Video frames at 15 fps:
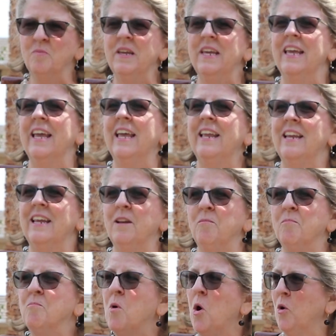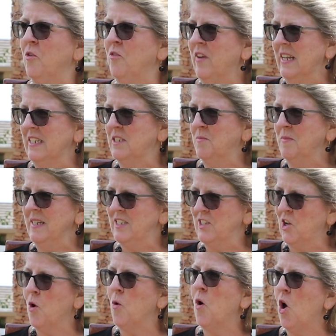me and it motivates me
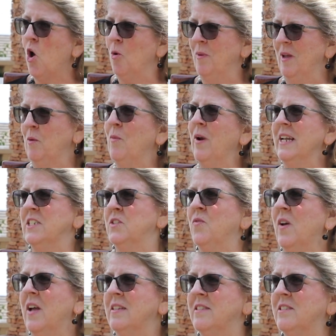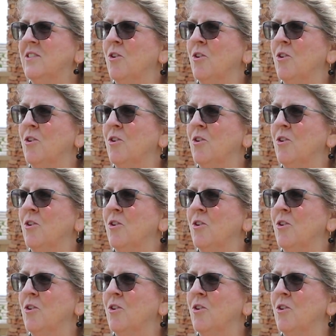to go home and raise funds.